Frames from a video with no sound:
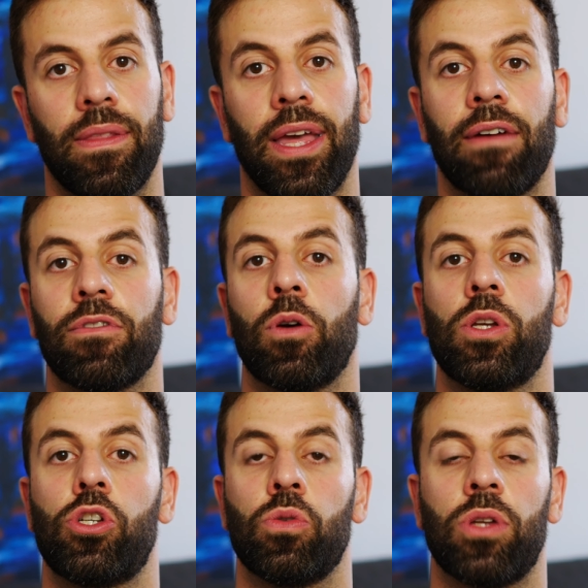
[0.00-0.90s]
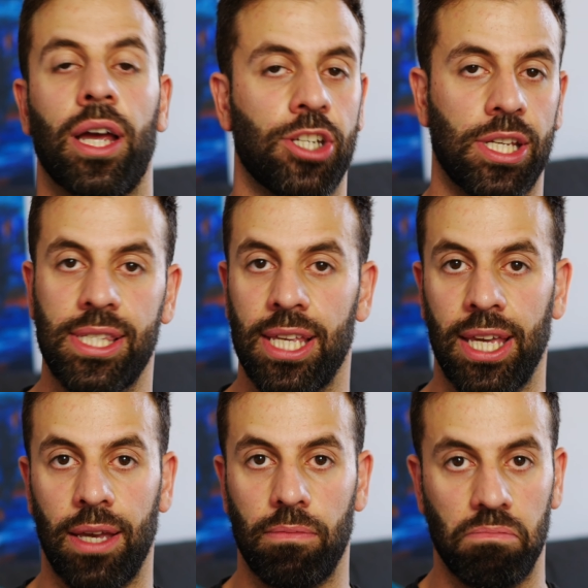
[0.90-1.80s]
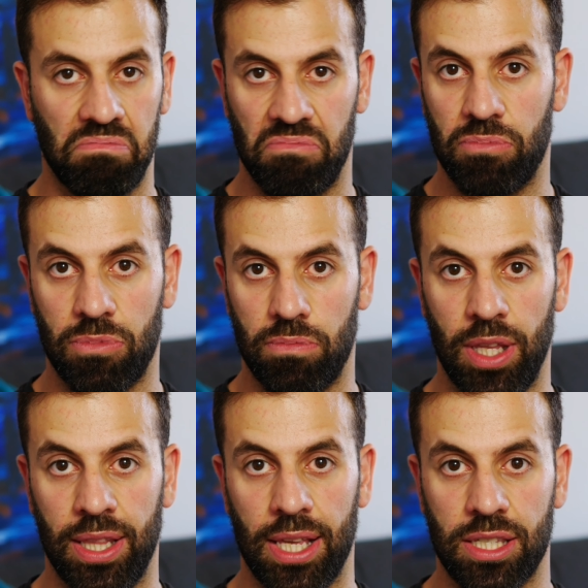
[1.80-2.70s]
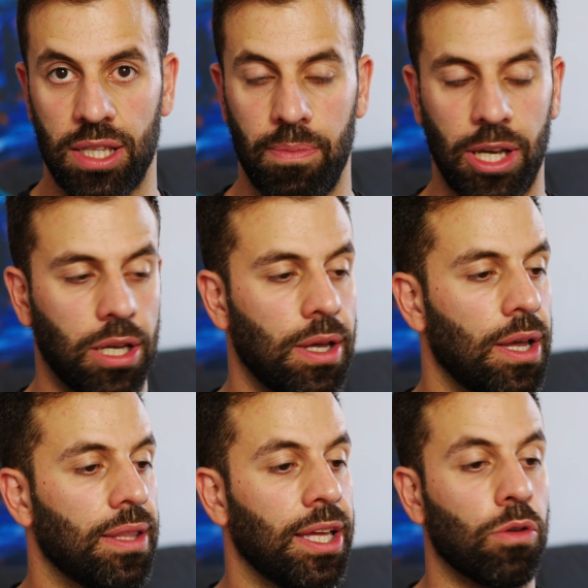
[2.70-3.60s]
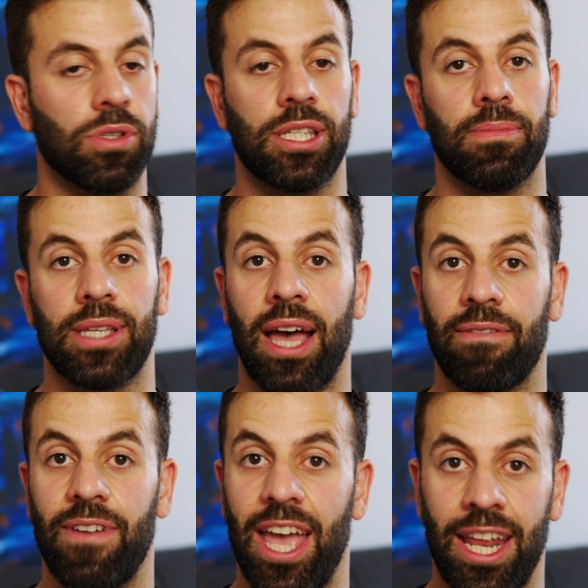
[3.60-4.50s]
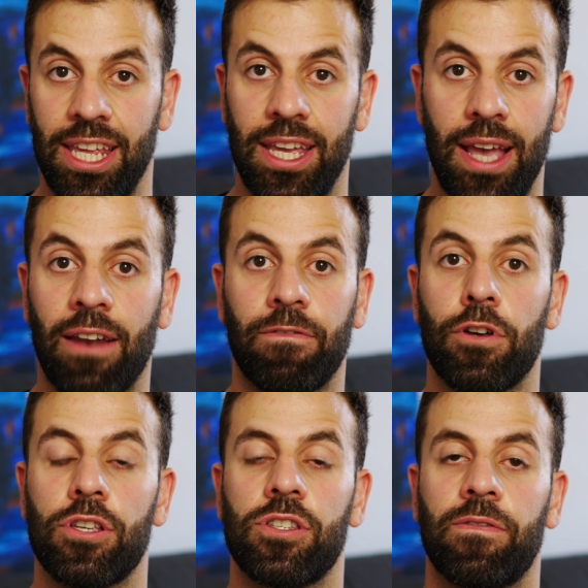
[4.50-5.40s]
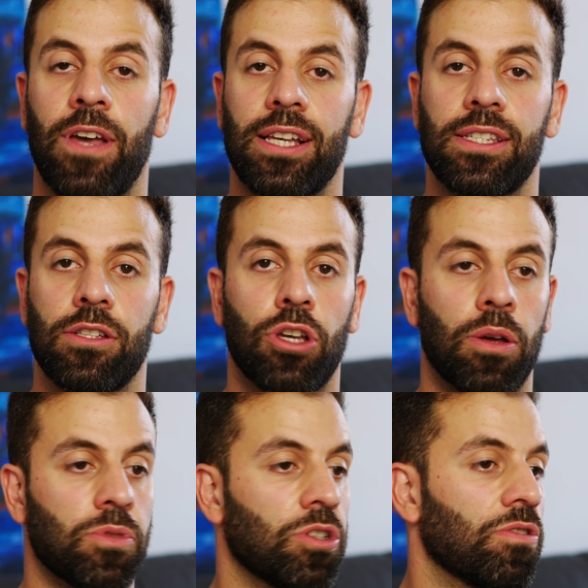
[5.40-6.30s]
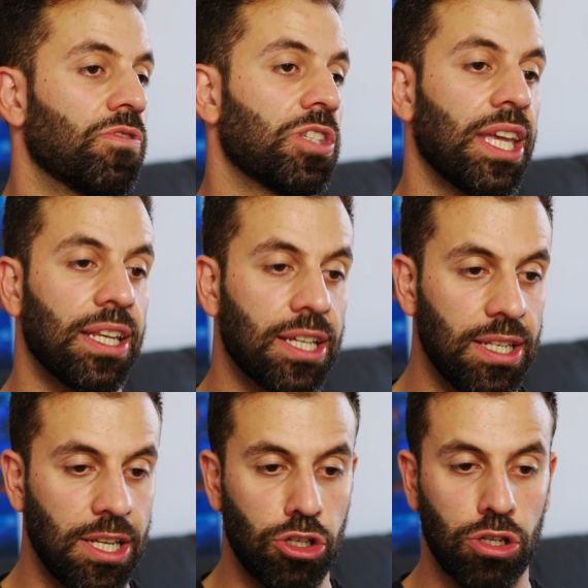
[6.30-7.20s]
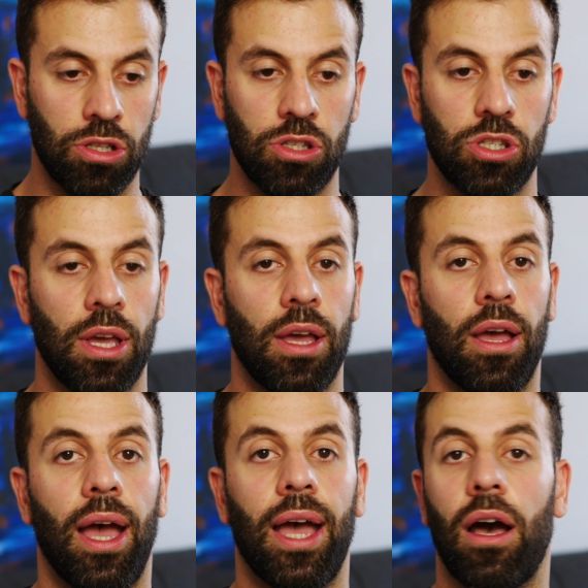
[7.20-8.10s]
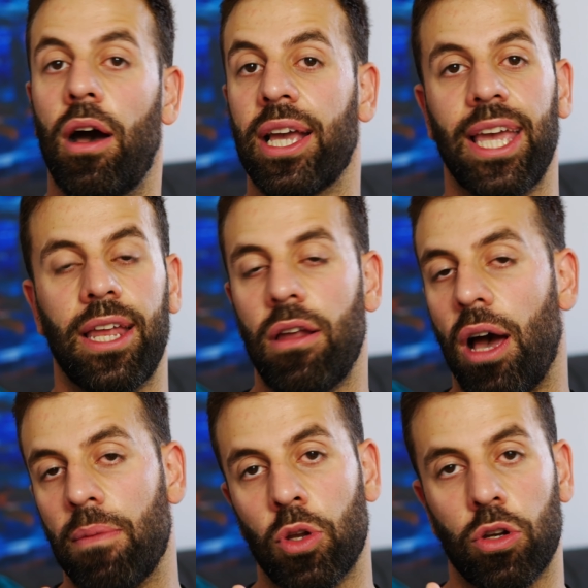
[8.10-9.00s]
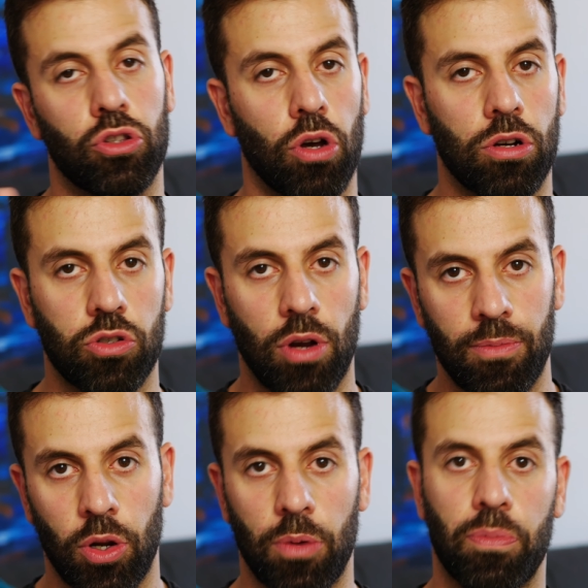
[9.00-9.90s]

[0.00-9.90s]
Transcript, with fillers: They have no issue digesting it, in their stomach. They don't seem to have any adverse effects in terms of skin conditions. Again, I'm not a doctor, I'm not a